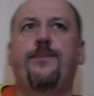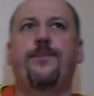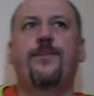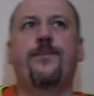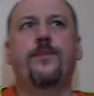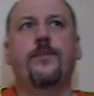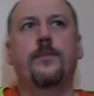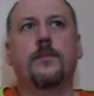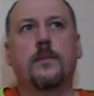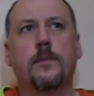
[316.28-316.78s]

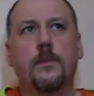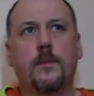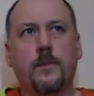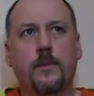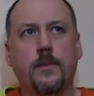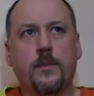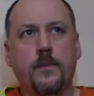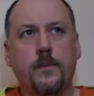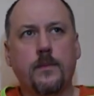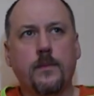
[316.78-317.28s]

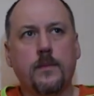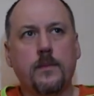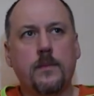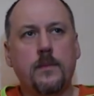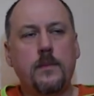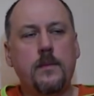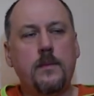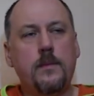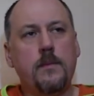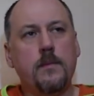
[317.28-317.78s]

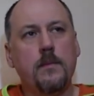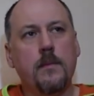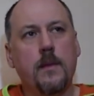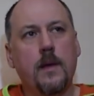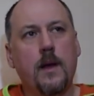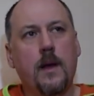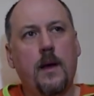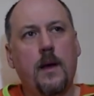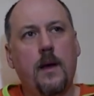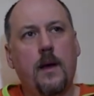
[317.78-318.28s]

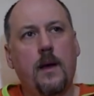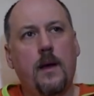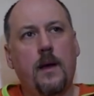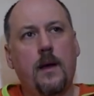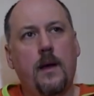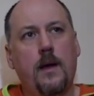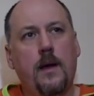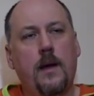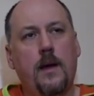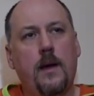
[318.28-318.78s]

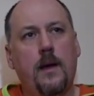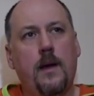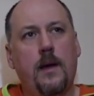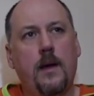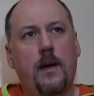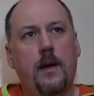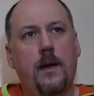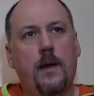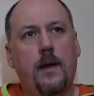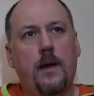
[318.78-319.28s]

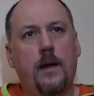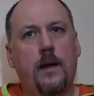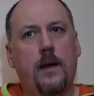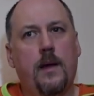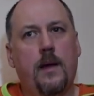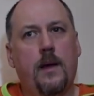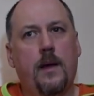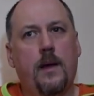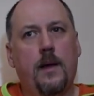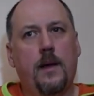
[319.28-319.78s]

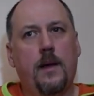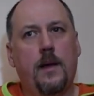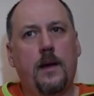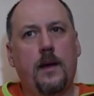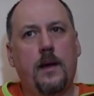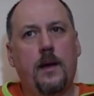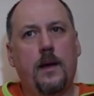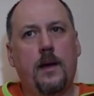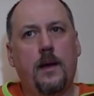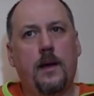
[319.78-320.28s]

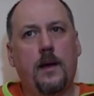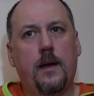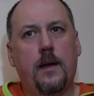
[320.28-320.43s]
(silence)